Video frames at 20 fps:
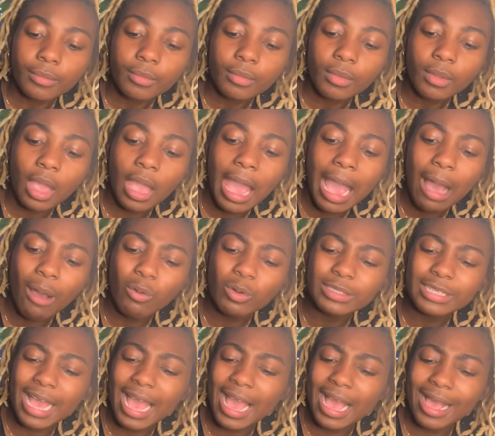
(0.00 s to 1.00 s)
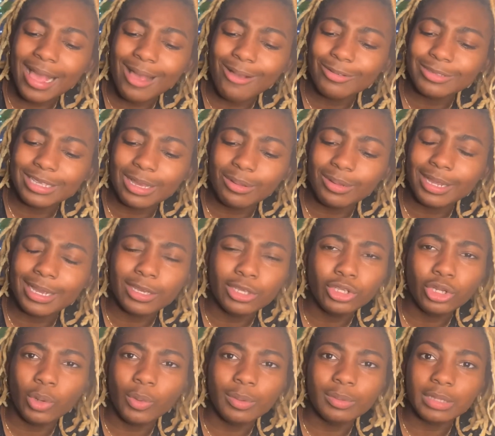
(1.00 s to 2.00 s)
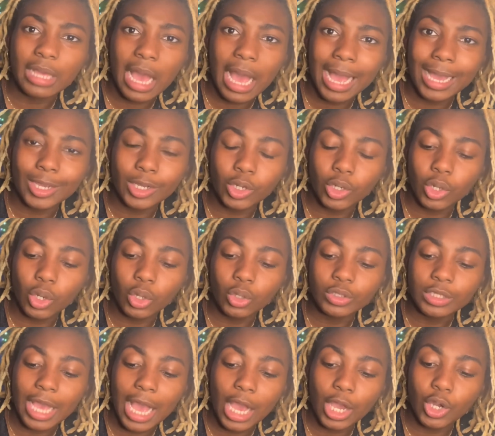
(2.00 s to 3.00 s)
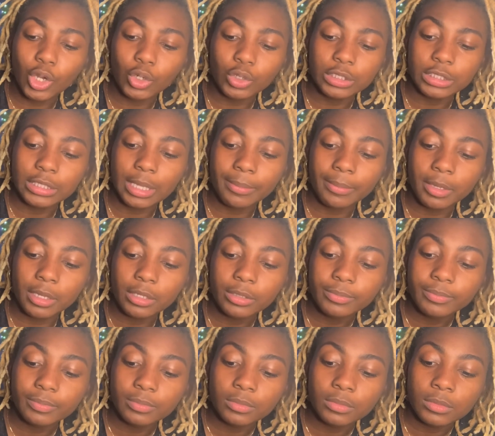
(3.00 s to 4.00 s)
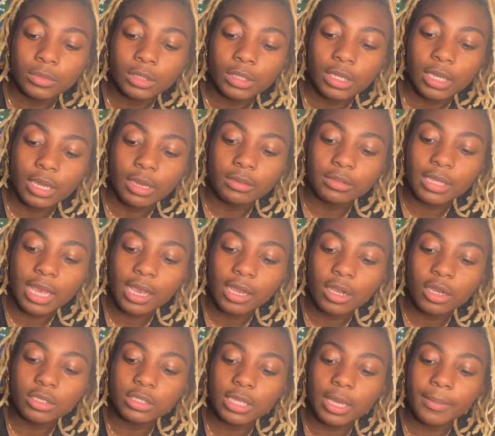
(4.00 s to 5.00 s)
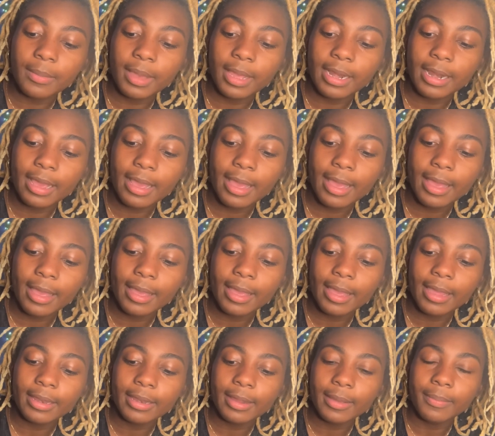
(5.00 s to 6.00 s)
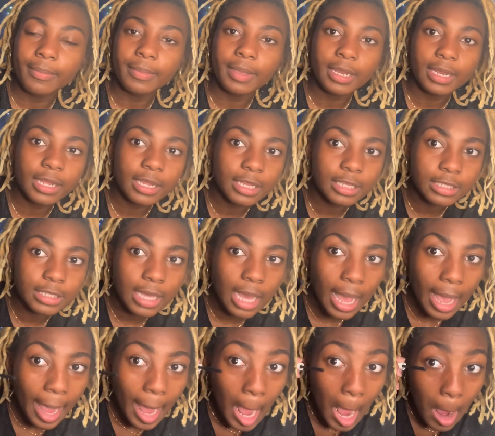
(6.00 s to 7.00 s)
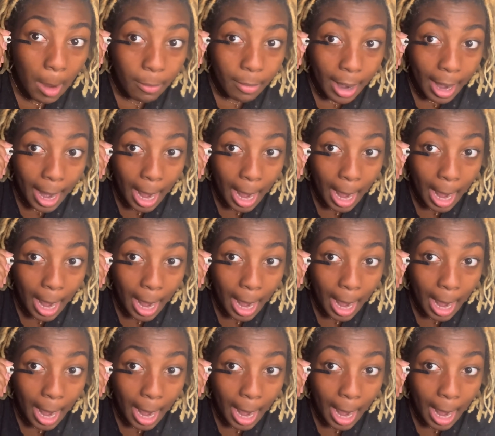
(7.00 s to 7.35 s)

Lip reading: I was out, like, you know, we was hot girl summer. It was hot girl summer, and I ended up meeting this guy, right?